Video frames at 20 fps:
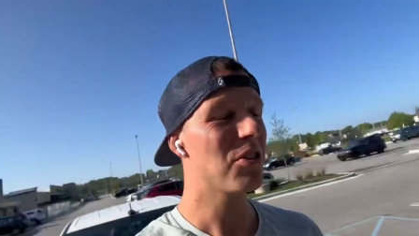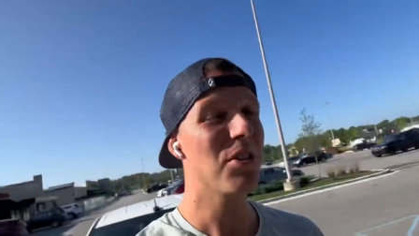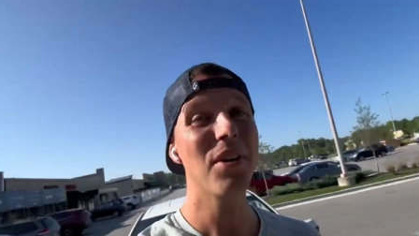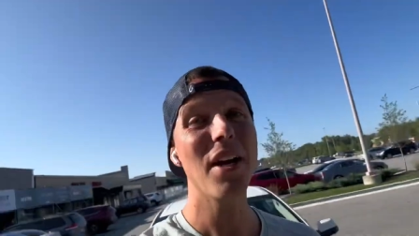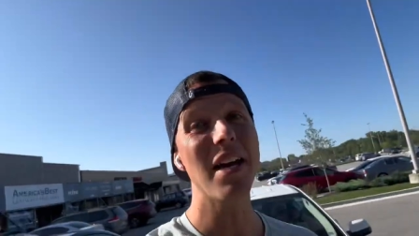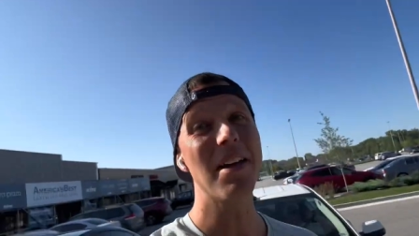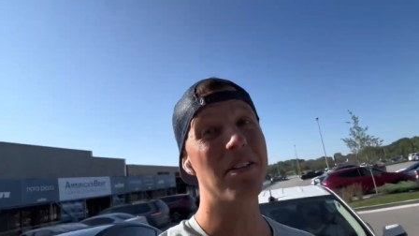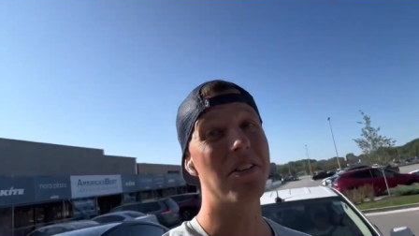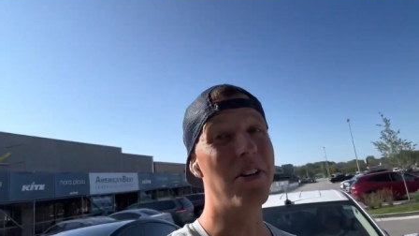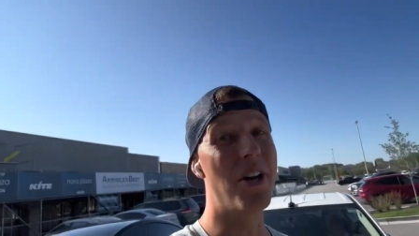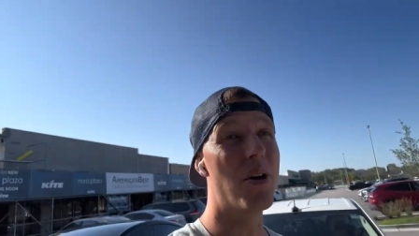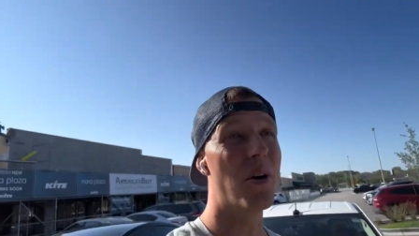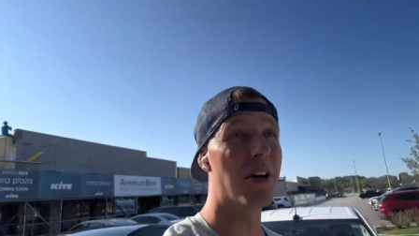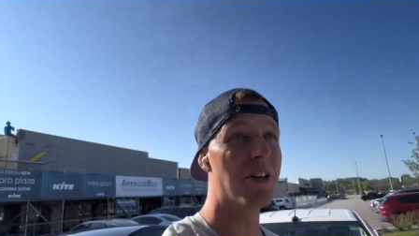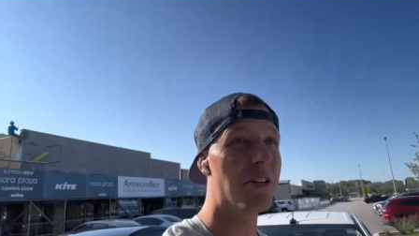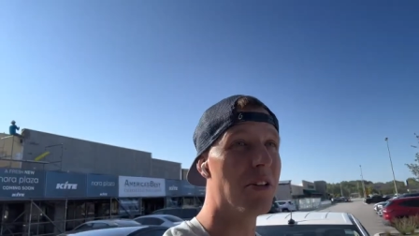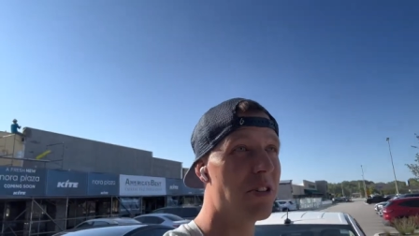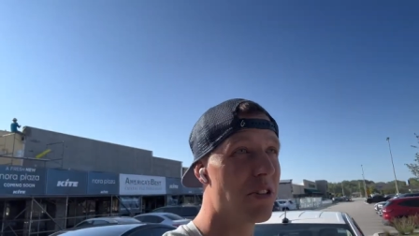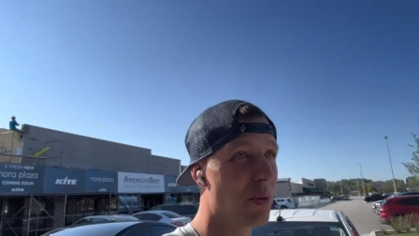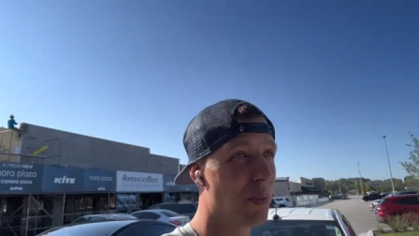you guys know I
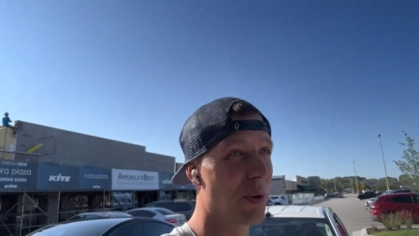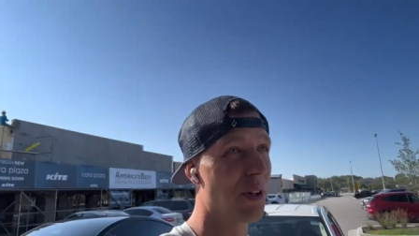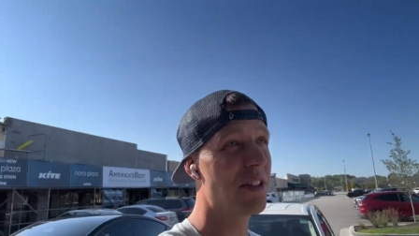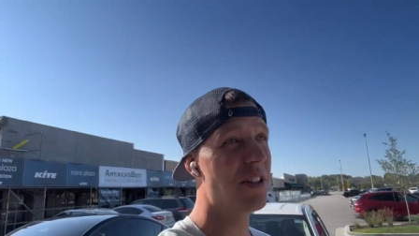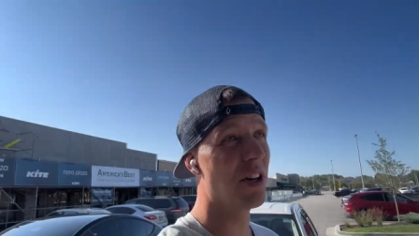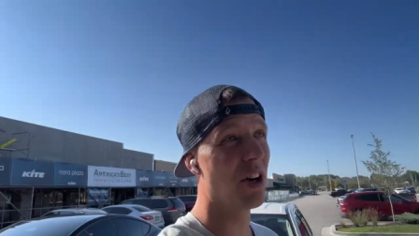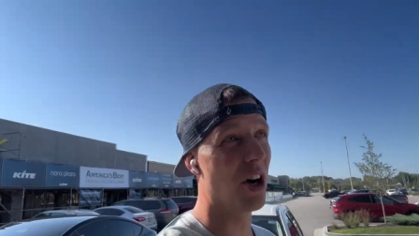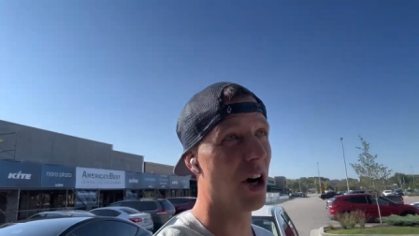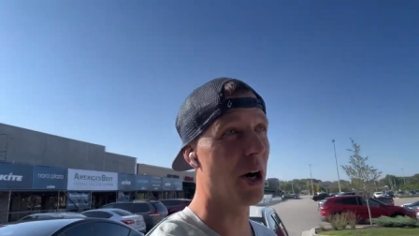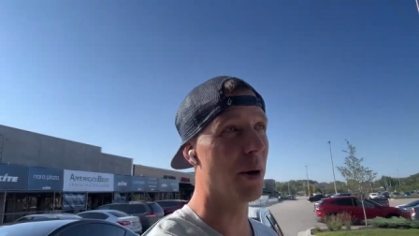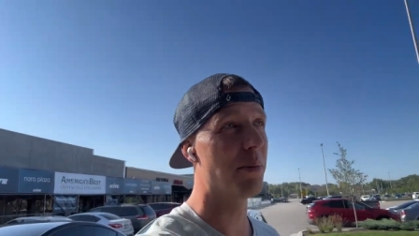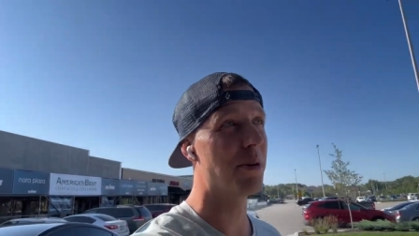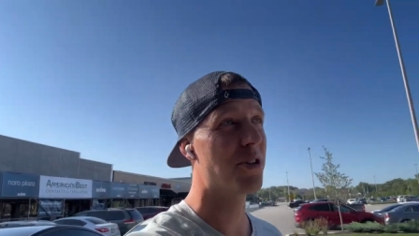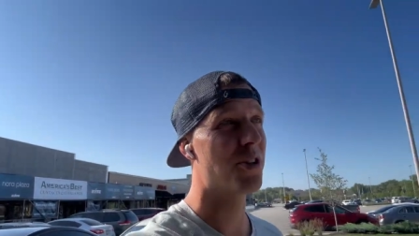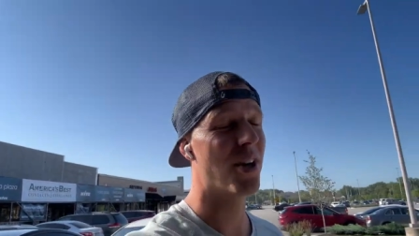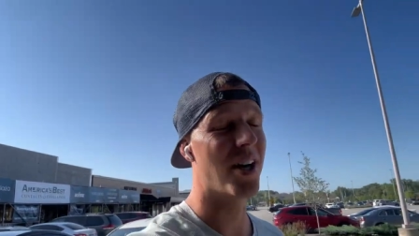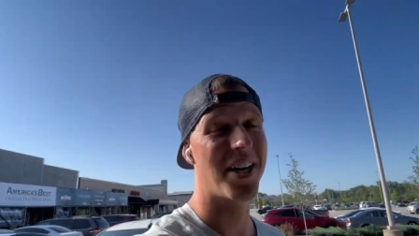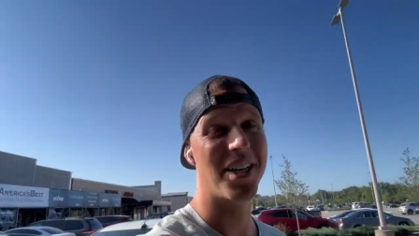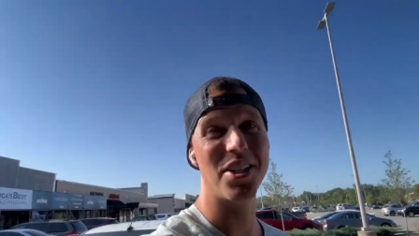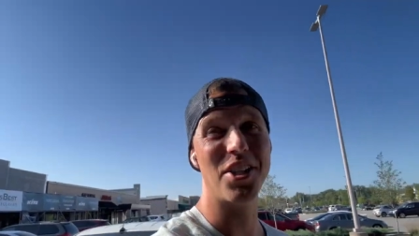do some retail
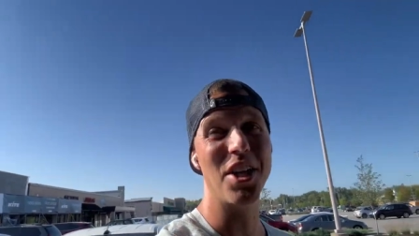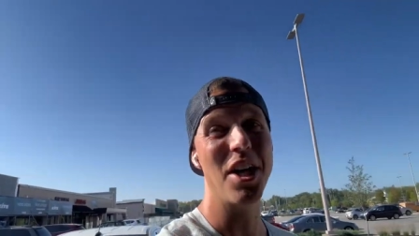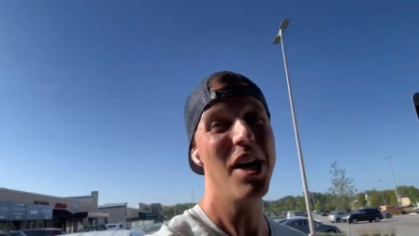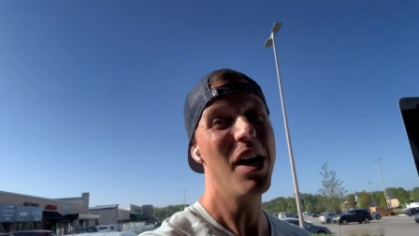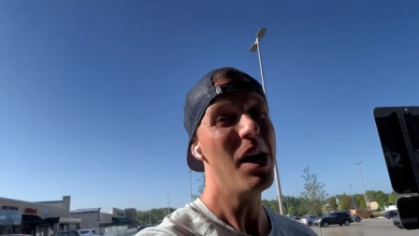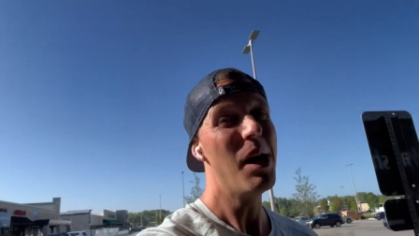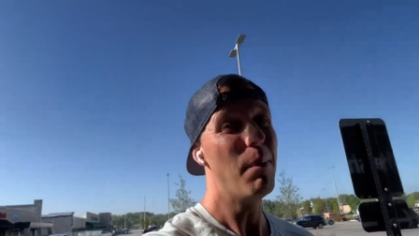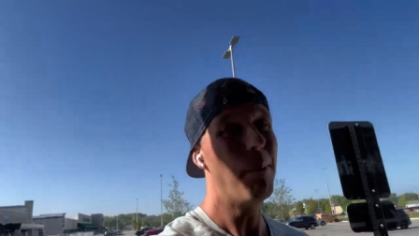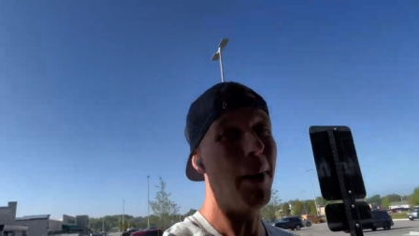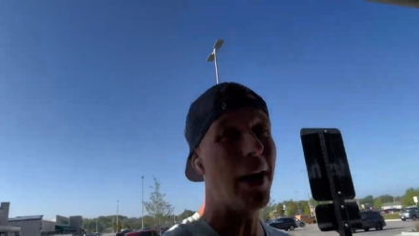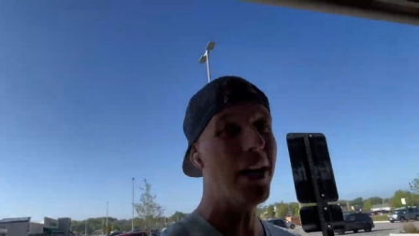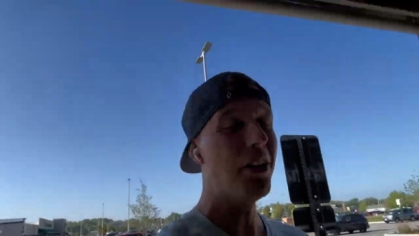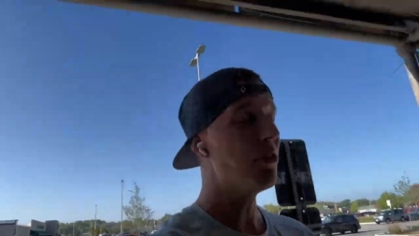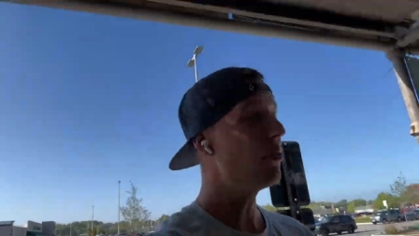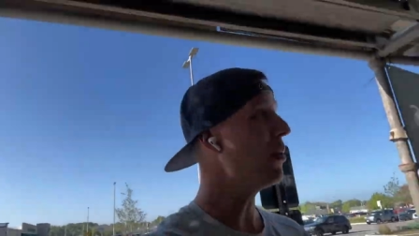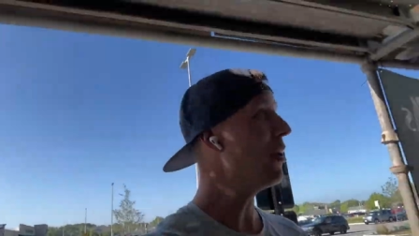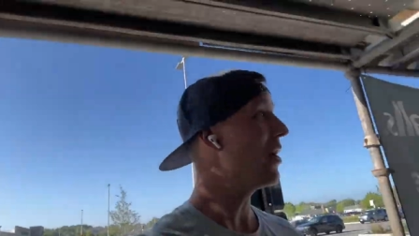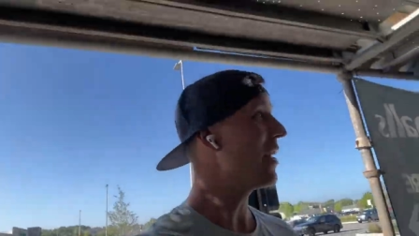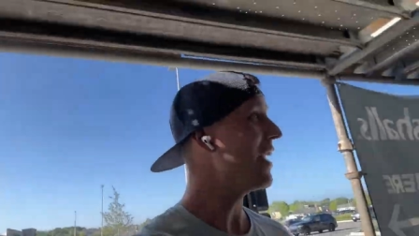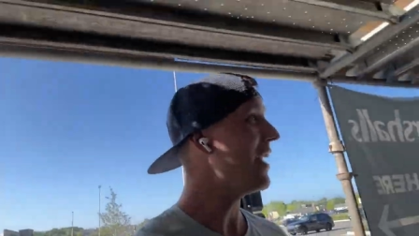arbitrage. Might as
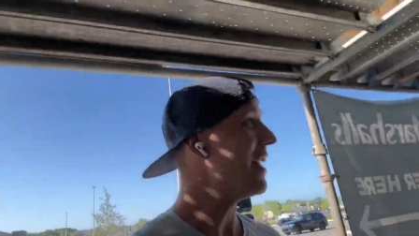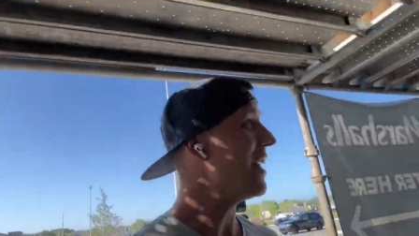well hit